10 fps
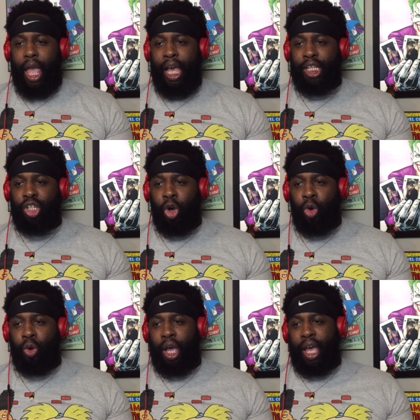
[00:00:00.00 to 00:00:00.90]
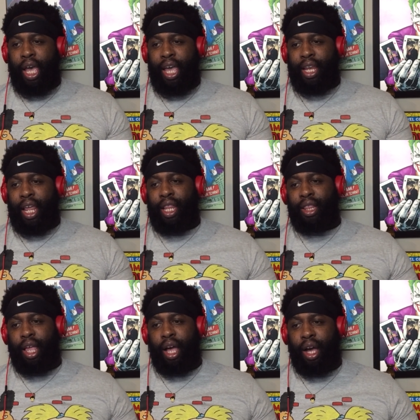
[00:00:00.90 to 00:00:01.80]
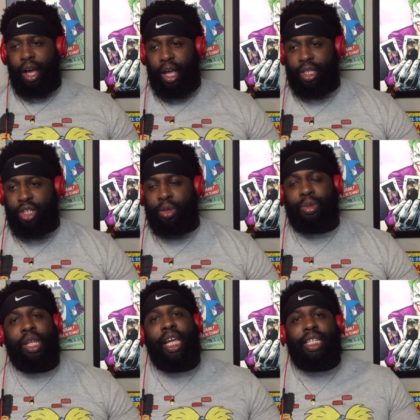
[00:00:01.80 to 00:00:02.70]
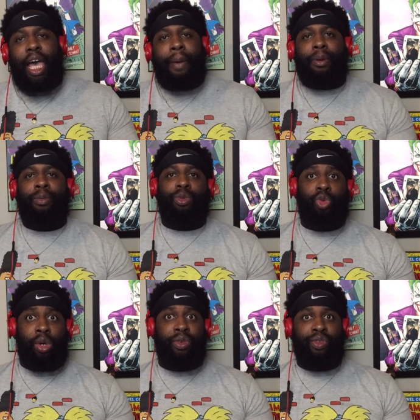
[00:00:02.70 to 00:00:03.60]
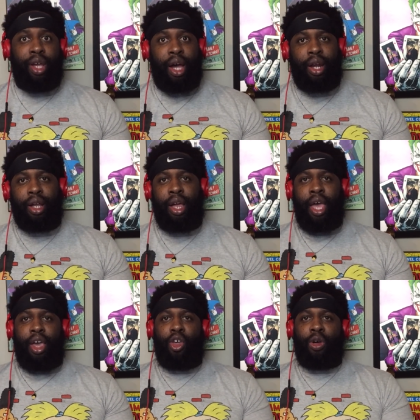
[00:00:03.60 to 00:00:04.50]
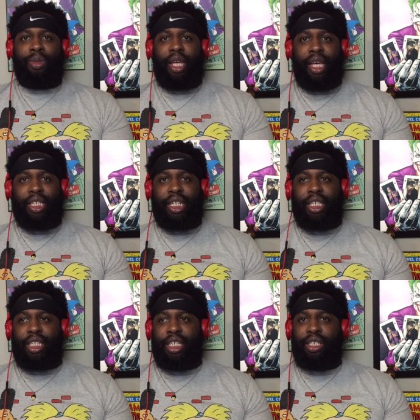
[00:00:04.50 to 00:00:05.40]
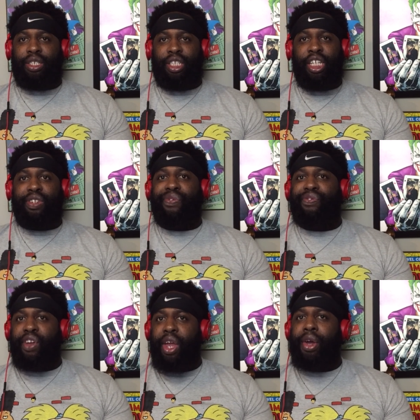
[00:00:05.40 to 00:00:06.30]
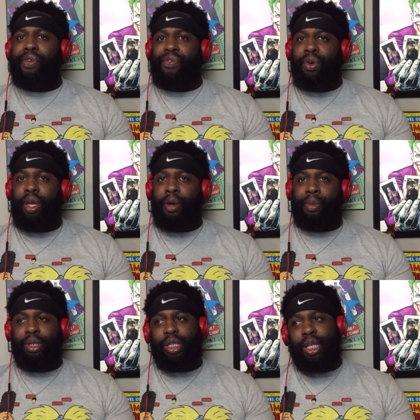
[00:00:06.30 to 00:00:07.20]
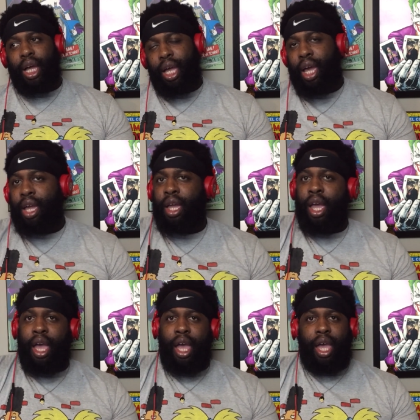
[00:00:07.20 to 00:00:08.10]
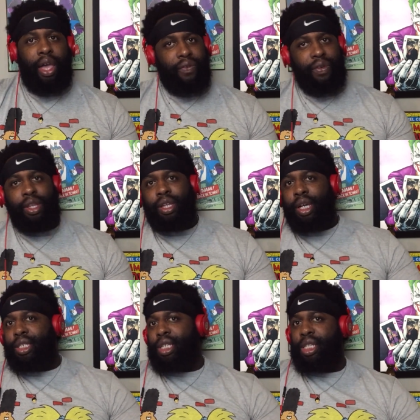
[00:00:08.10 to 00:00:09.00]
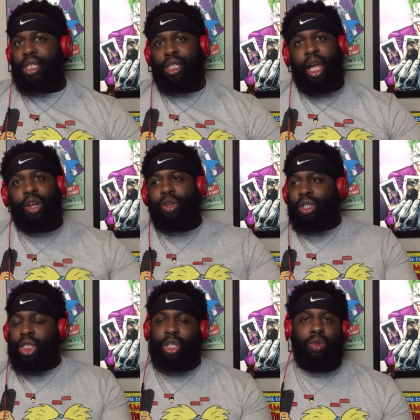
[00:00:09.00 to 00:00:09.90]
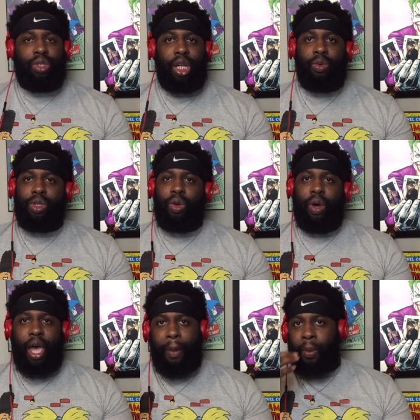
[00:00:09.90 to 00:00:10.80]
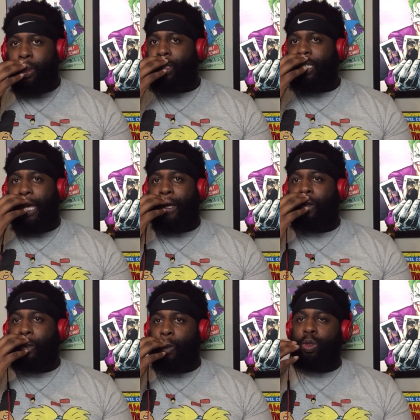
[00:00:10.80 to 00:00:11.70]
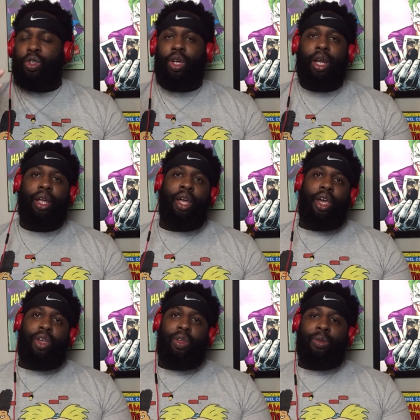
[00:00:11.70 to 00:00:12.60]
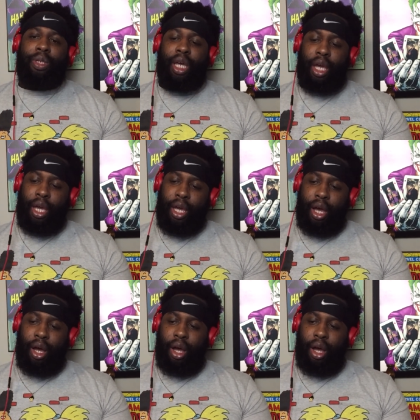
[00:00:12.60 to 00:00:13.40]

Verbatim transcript: And so and some things happening between Rihanna. You know what I'm saying? She's fearing for him because it's like, hey, if he does this, it's like, no, just don't tell him what's going to happen, what this guy going to do to try to, you know what I'm saying,